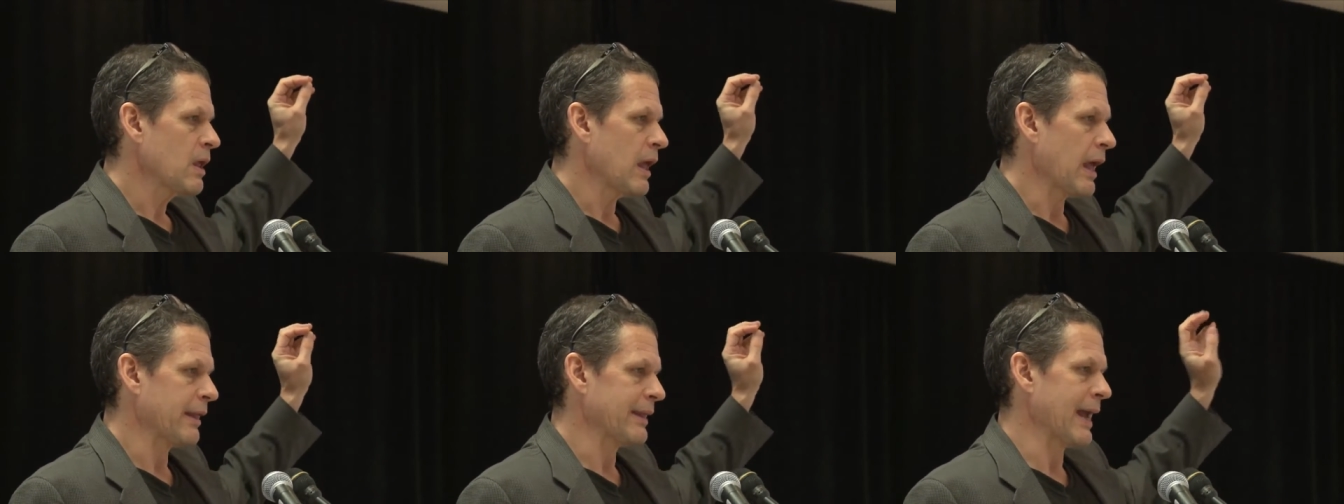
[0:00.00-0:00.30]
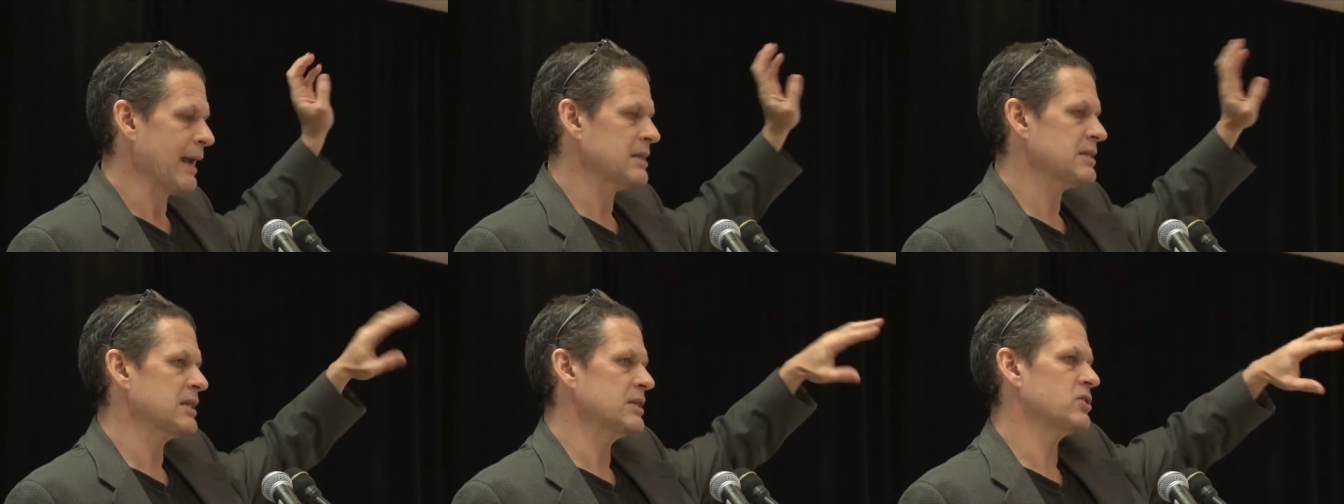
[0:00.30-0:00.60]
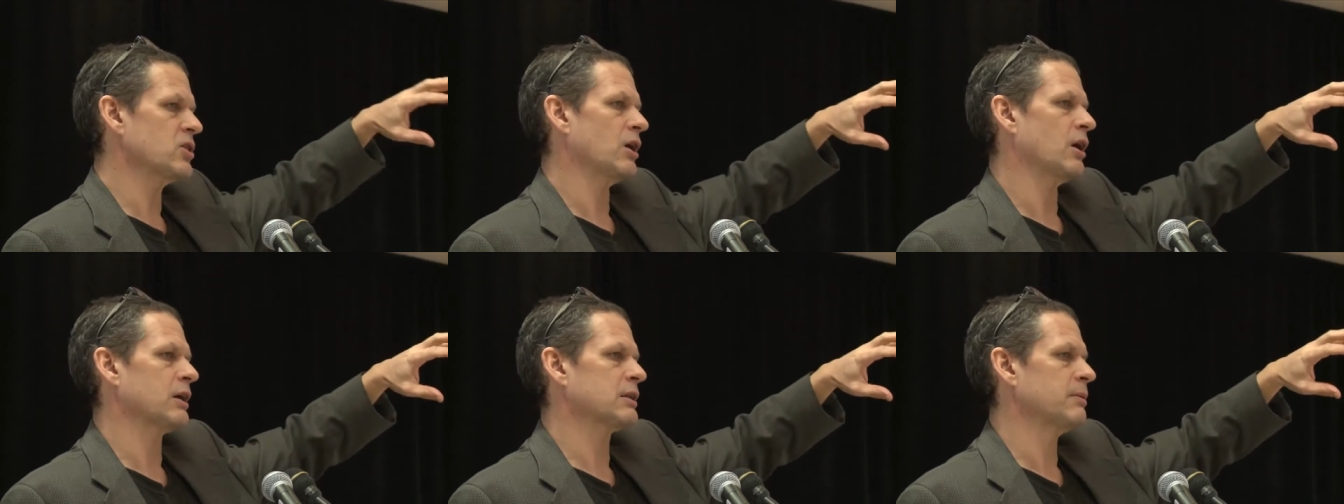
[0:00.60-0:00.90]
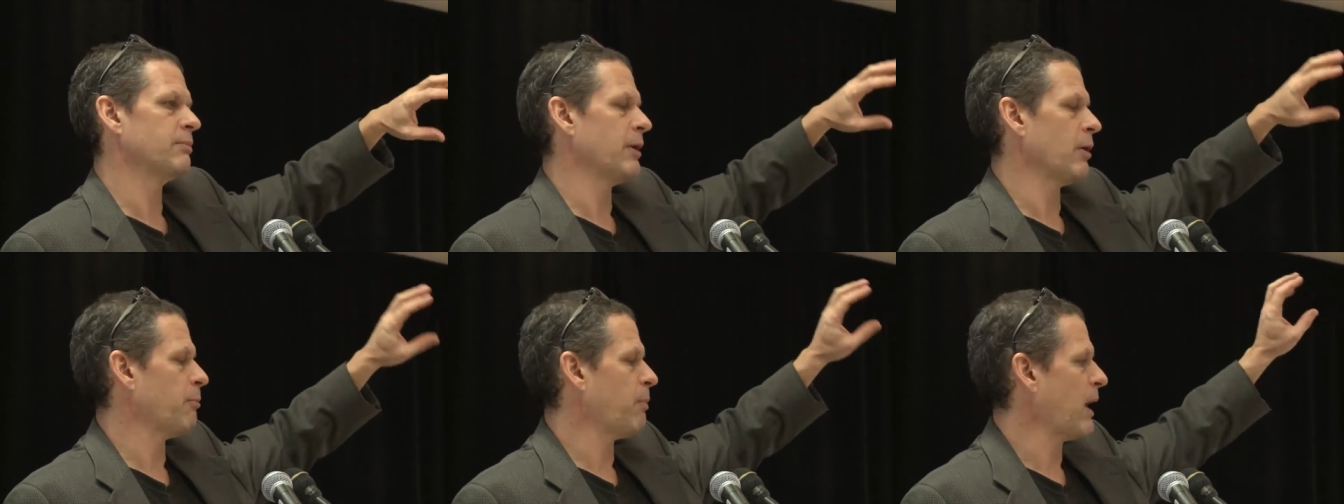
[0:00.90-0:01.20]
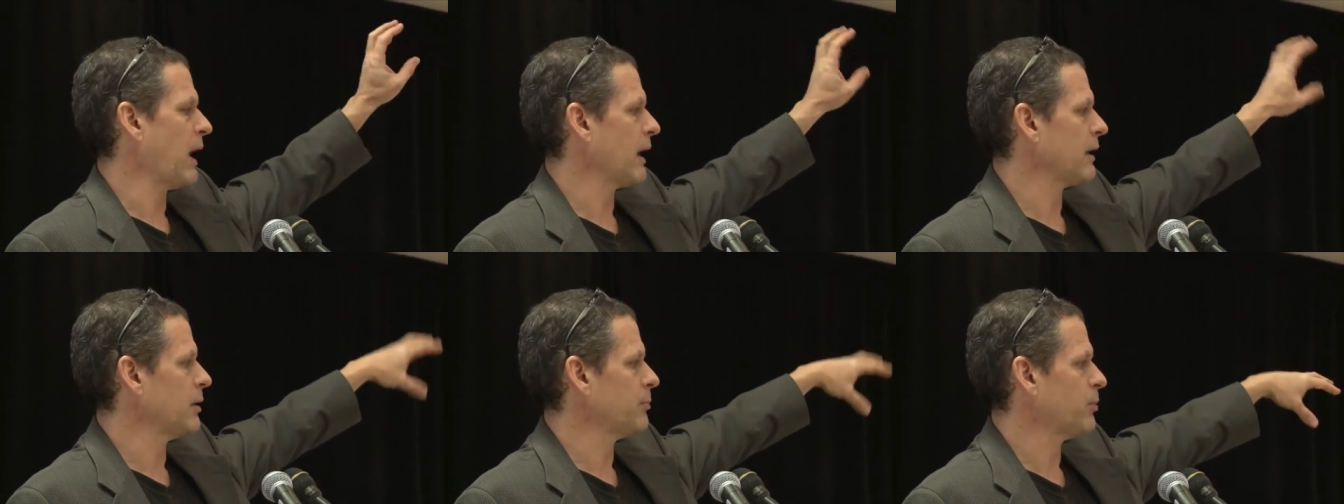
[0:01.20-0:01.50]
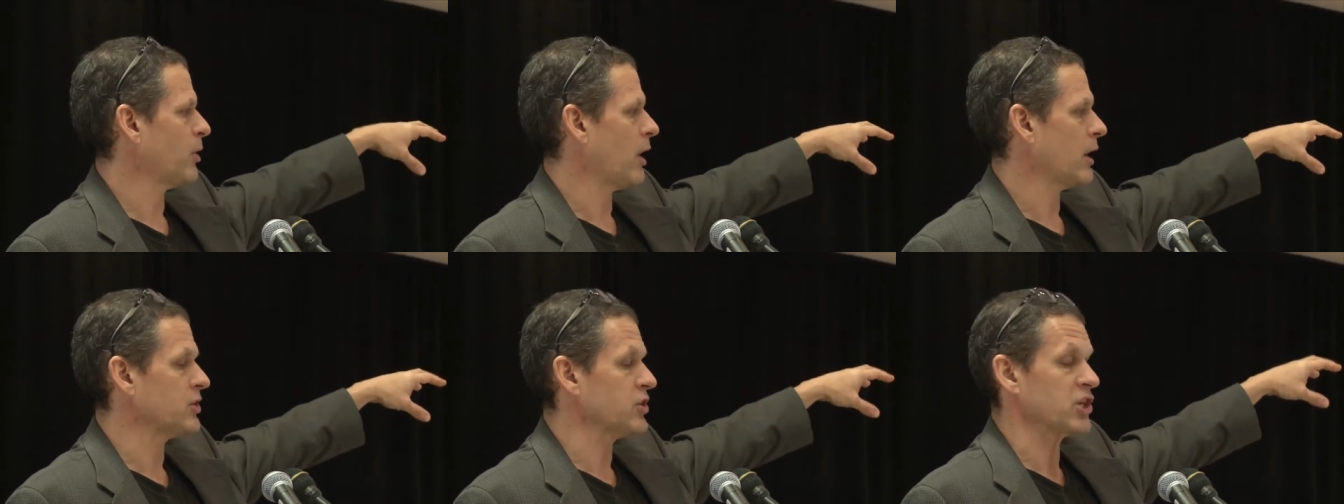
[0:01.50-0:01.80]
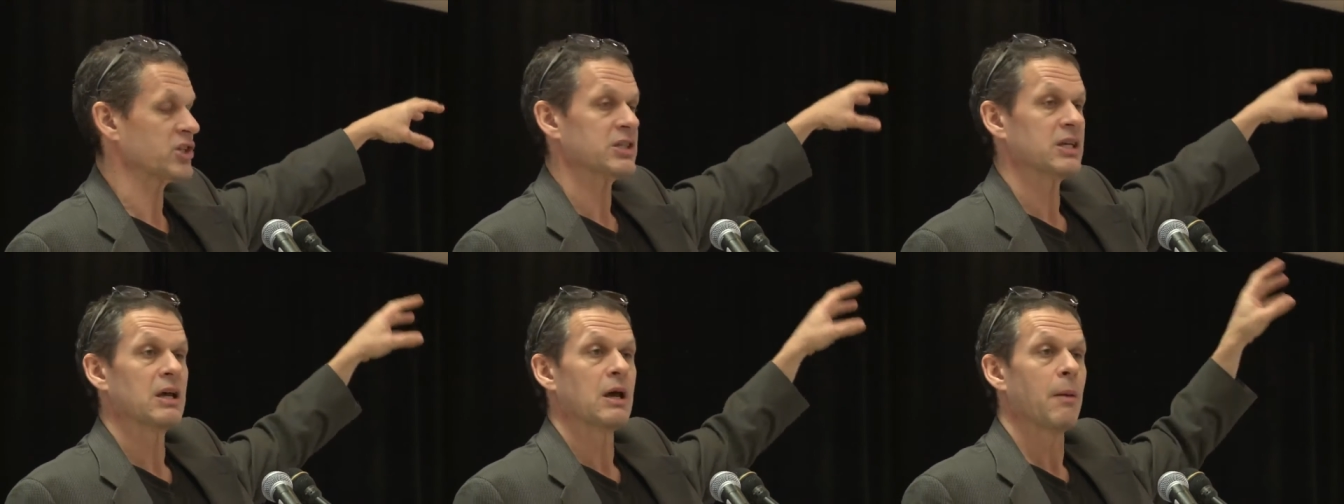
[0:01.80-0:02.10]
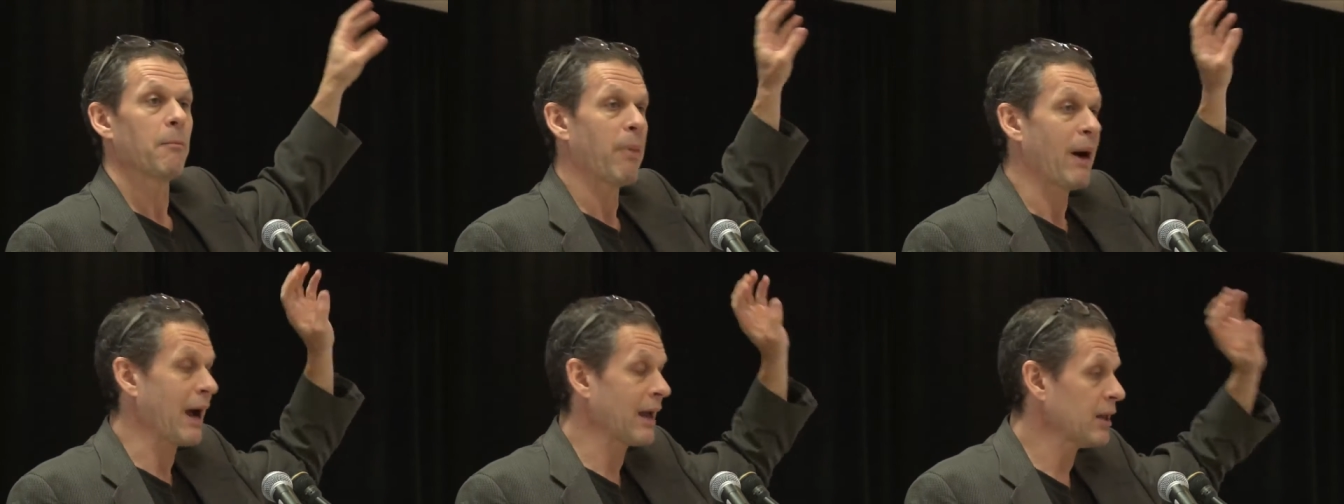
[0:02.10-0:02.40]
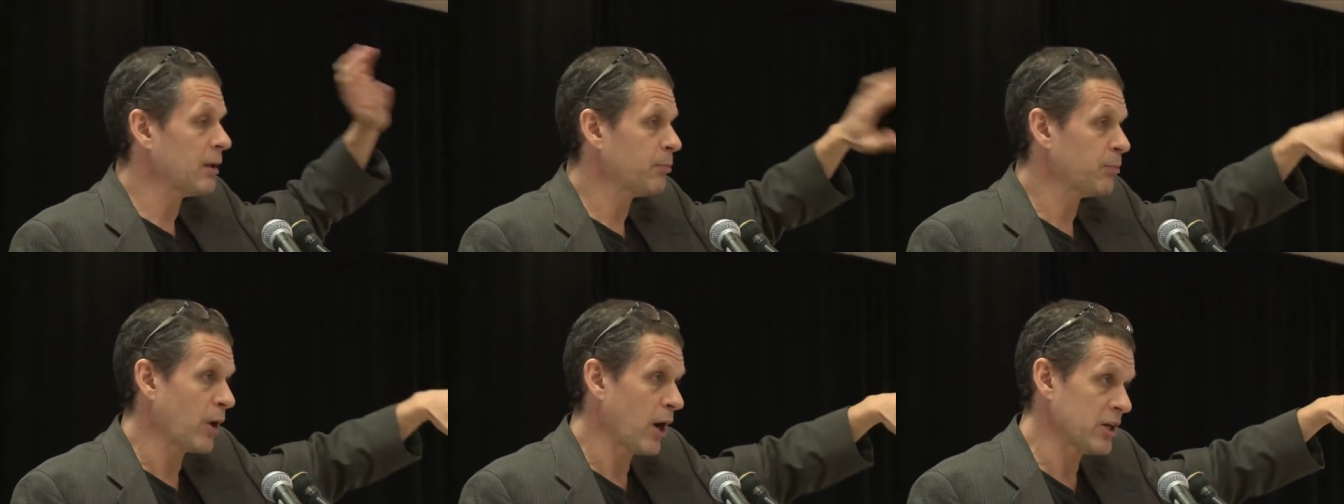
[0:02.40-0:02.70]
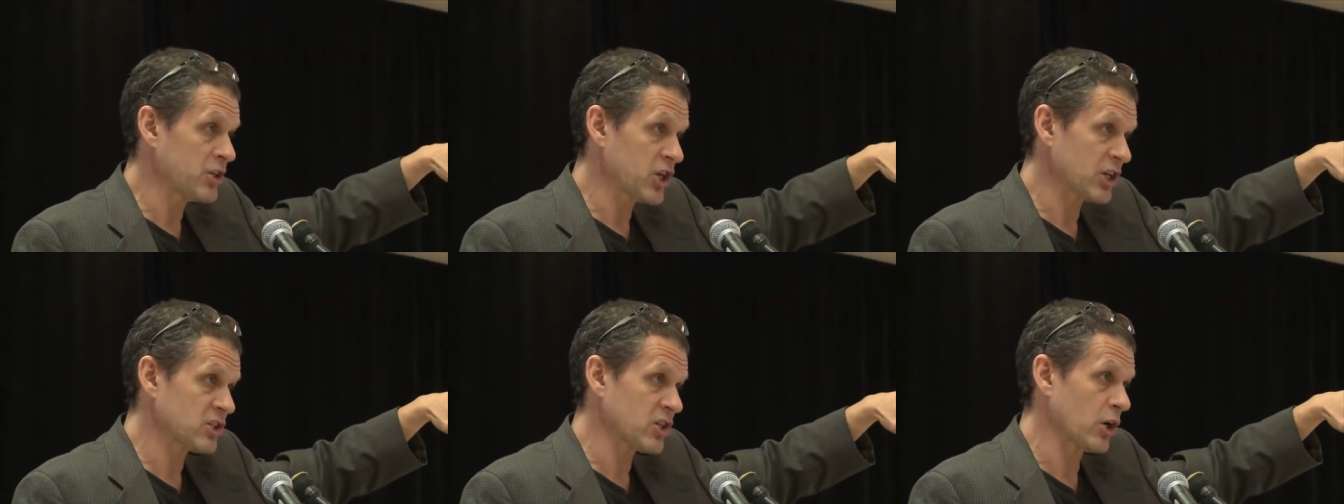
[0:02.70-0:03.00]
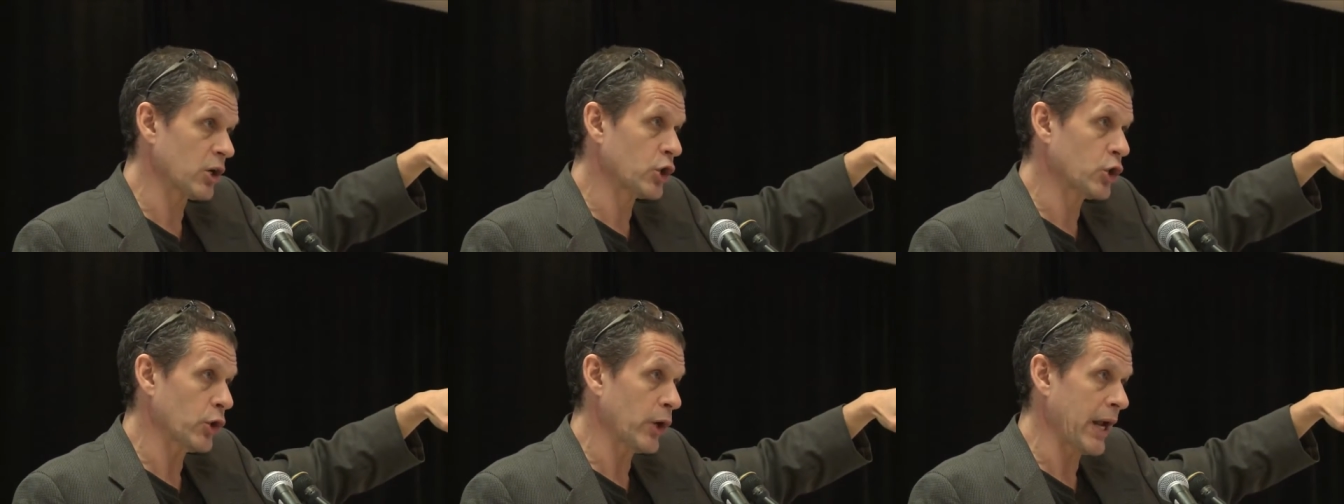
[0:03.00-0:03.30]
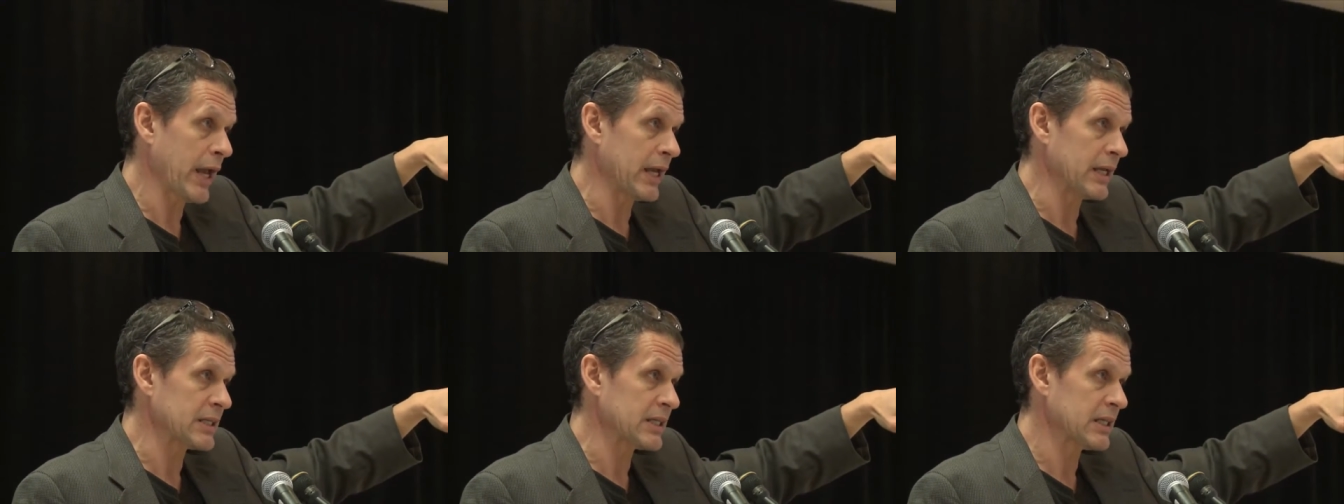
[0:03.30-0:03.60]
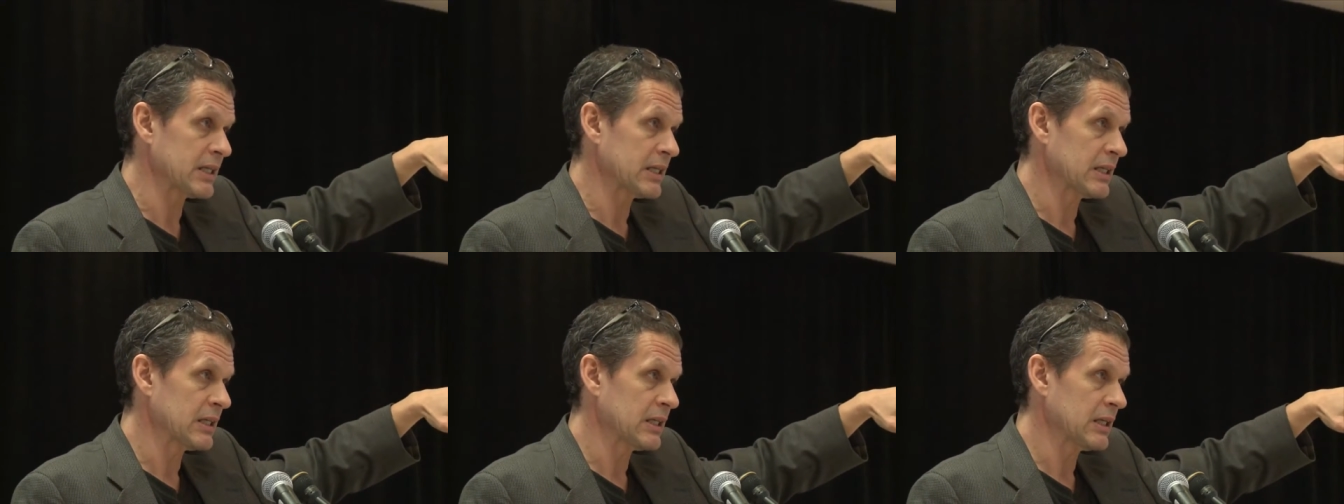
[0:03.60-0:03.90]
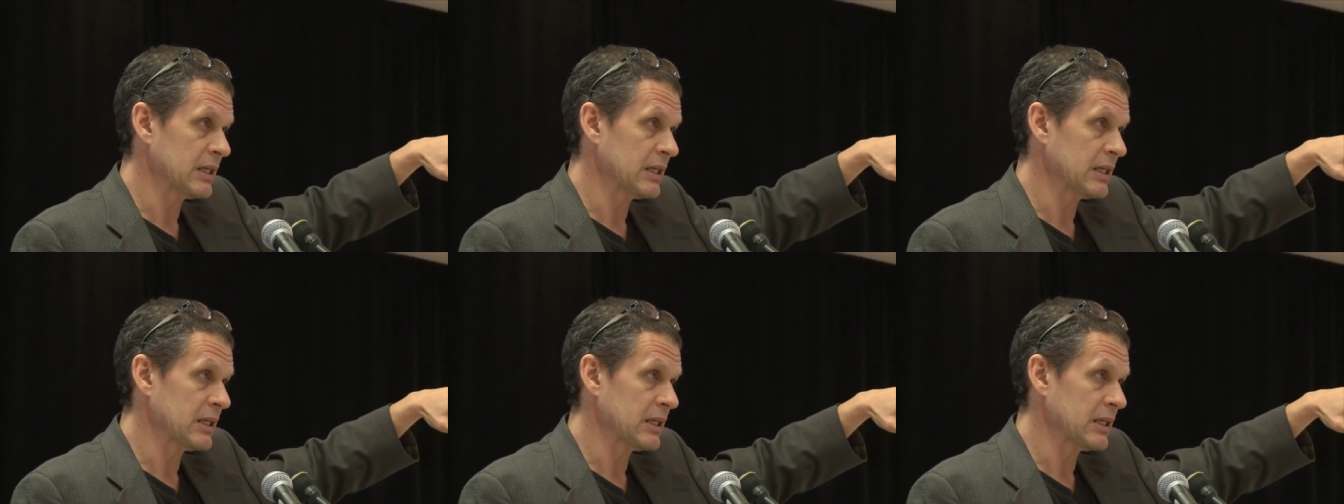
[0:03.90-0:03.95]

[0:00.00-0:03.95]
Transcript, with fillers: and Nancy talked about pilot projects. Pilot projects are great.